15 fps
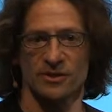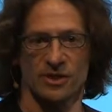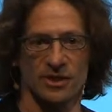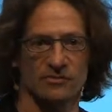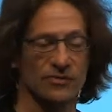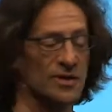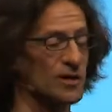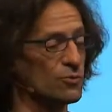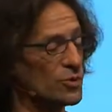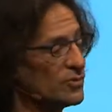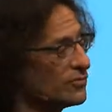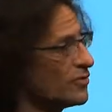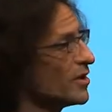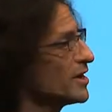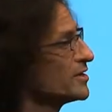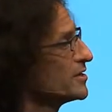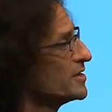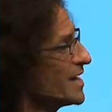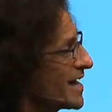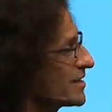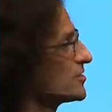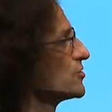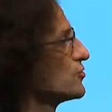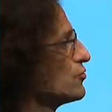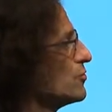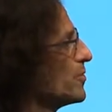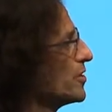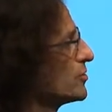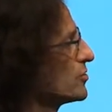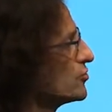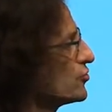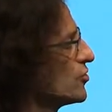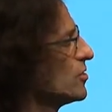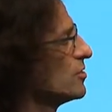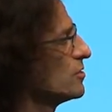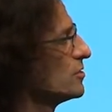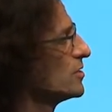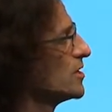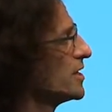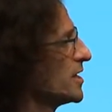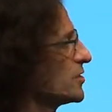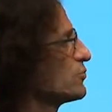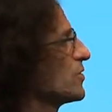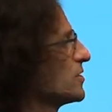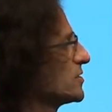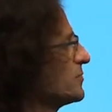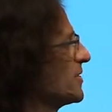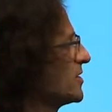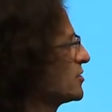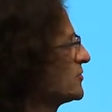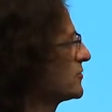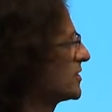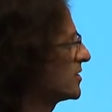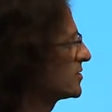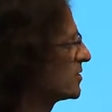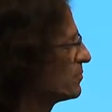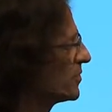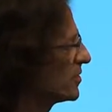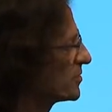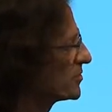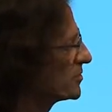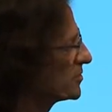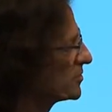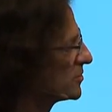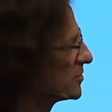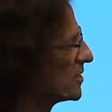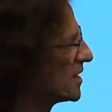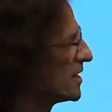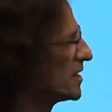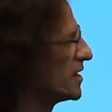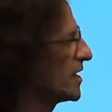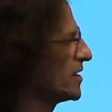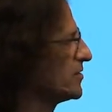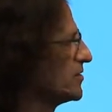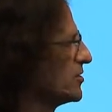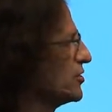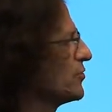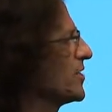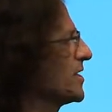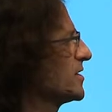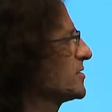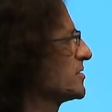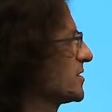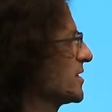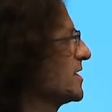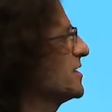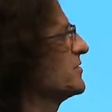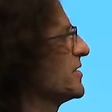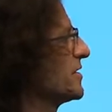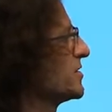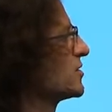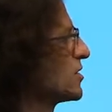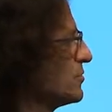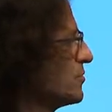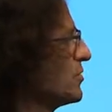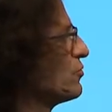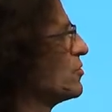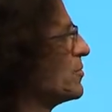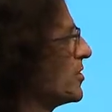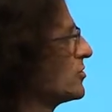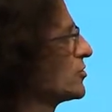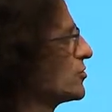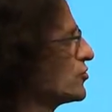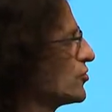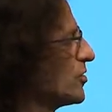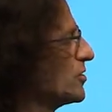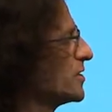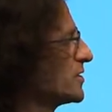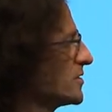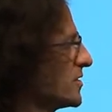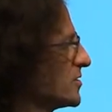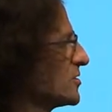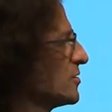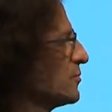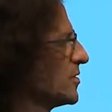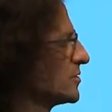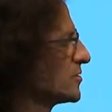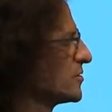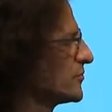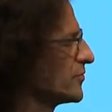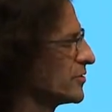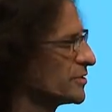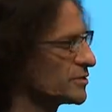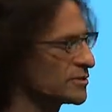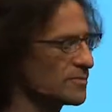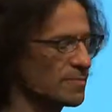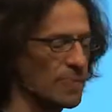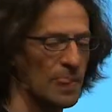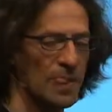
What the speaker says: TV, we find it acts as a remote control, as well as a bunch of set-top boxes. And in the US, the key thing is going to be remote controlling set-top boxes for us.